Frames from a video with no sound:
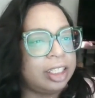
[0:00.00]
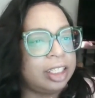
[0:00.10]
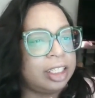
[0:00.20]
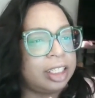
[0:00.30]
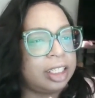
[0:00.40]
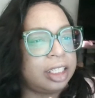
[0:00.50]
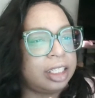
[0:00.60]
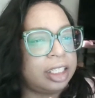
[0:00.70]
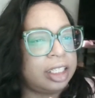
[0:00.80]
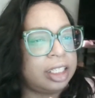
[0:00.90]

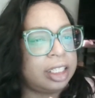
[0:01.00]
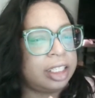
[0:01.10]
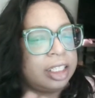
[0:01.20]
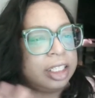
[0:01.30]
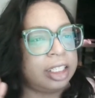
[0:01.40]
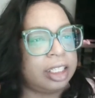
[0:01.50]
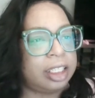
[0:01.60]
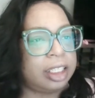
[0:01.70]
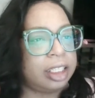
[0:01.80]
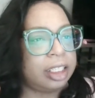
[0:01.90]

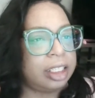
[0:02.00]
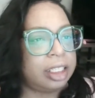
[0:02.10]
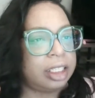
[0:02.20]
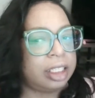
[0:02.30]
[no speech]